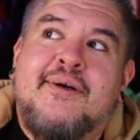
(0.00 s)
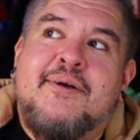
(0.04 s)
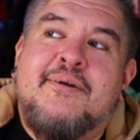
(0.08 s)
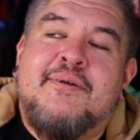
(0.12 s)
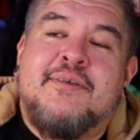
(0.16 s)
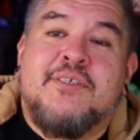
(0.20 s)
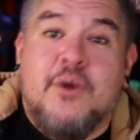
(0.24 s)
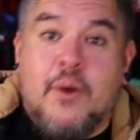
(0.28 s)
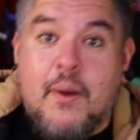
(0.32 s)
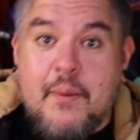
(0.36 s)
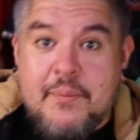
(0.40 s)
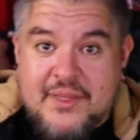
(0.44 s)

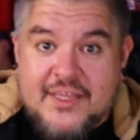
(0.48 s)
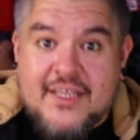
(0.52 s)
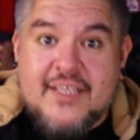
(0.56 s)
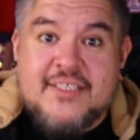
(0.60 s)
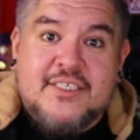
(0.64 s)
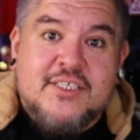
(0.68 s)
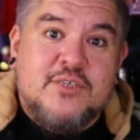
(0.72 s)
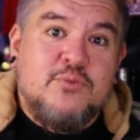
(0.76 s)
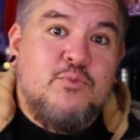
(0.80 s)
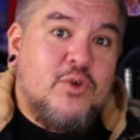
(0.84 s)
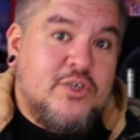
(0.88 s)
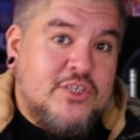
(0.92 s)
So, I mean,
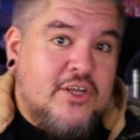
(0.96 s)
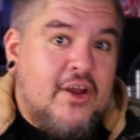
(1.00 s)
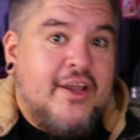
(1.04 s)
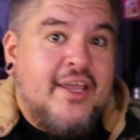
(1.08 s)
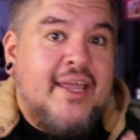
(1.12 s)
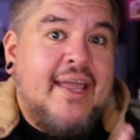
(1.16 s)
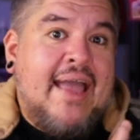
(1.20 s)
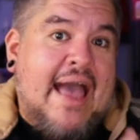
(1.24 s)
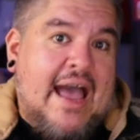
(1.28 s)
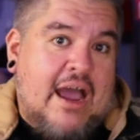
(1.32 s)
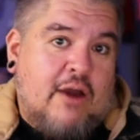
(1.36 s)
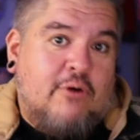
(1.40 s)
this is, we're
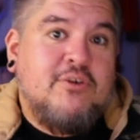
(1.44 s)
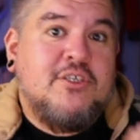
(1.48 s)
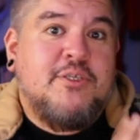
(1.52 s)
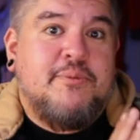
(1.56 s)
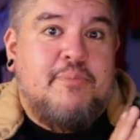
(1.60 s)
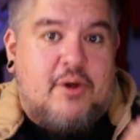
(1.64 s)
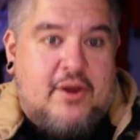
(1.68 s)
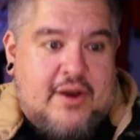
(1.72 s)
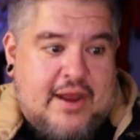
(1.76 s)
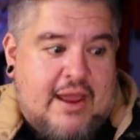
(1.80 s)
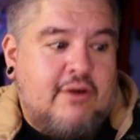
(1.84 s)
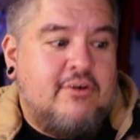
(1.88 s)
talking hours
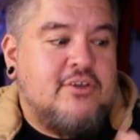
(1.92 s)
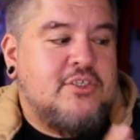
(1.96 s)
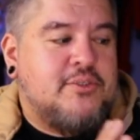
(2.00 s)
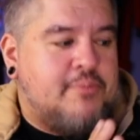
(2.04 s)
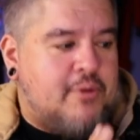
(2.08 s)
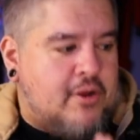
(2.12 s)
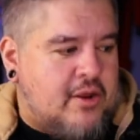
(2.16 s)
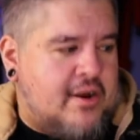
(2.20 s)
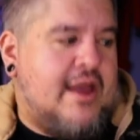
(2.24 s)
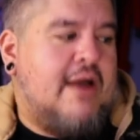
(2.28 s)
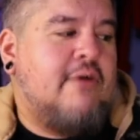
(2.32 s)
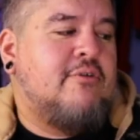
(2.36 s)
upon hours
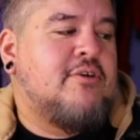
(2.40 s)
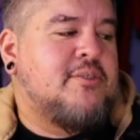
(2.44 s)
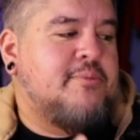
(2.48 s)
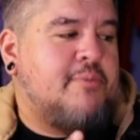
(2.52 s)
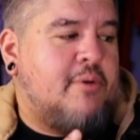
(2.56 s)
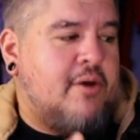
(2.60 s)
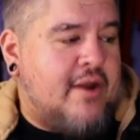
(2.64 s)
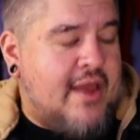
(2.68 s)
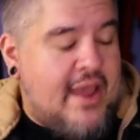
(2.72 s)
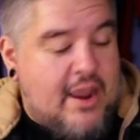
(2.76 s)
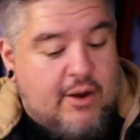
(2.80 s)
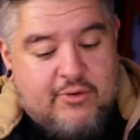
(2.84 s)
upon hours
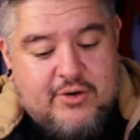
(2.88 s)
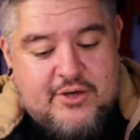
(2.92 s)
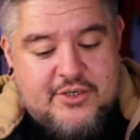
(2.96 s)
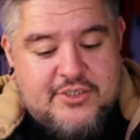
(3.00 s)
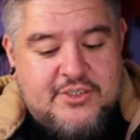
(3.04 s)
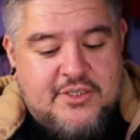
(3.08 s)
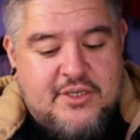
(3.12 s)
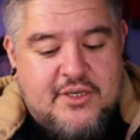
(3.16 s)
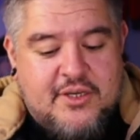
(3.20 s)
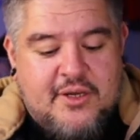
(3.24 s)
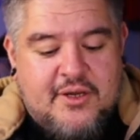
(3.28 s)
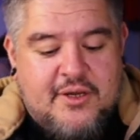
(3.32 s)
upon
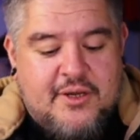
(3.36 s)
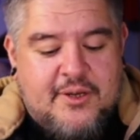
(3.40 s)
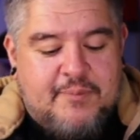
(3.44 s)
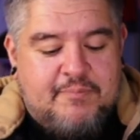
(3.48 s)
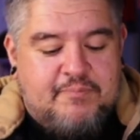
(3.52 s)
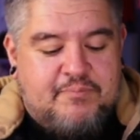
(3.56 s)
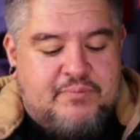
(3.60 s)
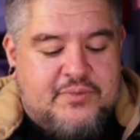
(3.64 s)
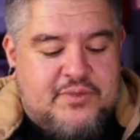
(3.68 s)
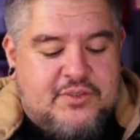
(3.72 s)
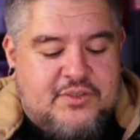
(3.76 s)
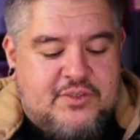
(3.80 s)
hours
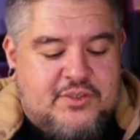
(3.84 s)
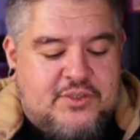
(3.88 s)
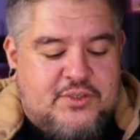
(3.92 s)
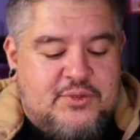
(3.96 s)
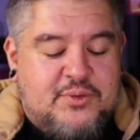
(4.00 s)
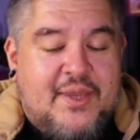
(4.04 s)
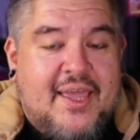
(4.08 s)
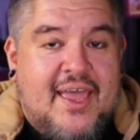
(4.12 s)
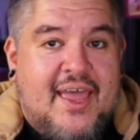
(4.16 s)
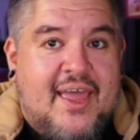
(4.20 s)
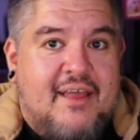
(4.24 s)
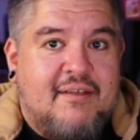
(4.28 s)

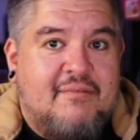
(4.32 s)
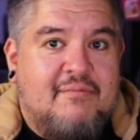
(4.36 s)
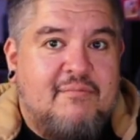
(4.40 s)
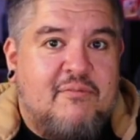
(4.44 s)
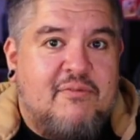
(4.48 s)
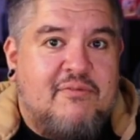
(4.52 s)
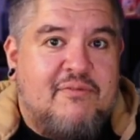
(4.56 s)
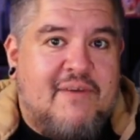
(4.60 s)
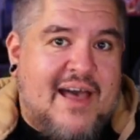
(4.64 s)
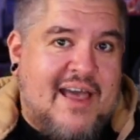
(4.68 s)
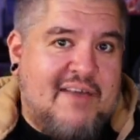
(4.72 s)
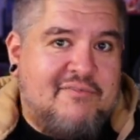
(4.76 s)
to get
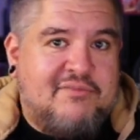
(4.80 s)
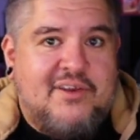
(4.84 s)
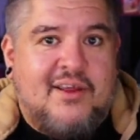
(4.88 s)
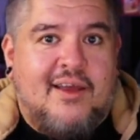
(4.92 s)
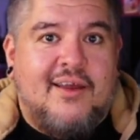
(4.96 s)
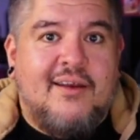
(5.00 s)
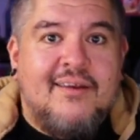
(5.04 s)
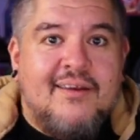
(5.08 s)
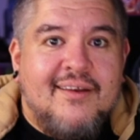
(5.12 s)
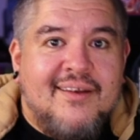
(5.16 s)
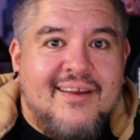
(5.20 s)
five done.